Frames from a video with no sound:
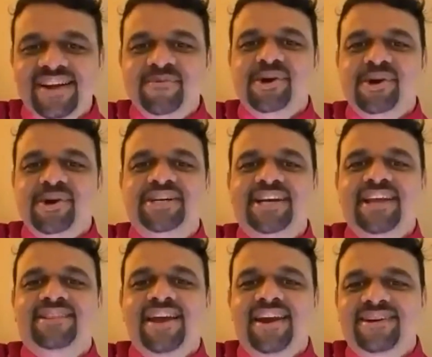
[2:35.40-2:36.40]
for Shake
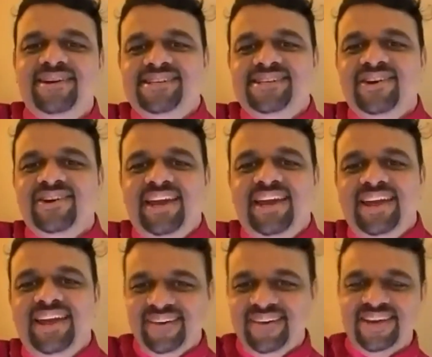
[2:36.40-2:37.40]
the Nations UK.
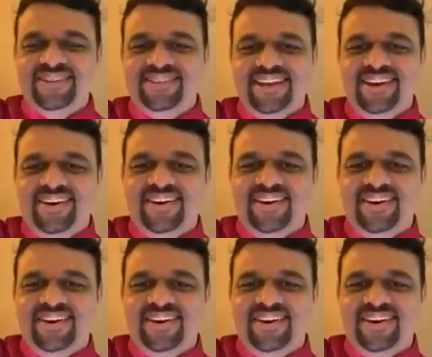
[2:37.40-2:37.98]
Praise the Lord.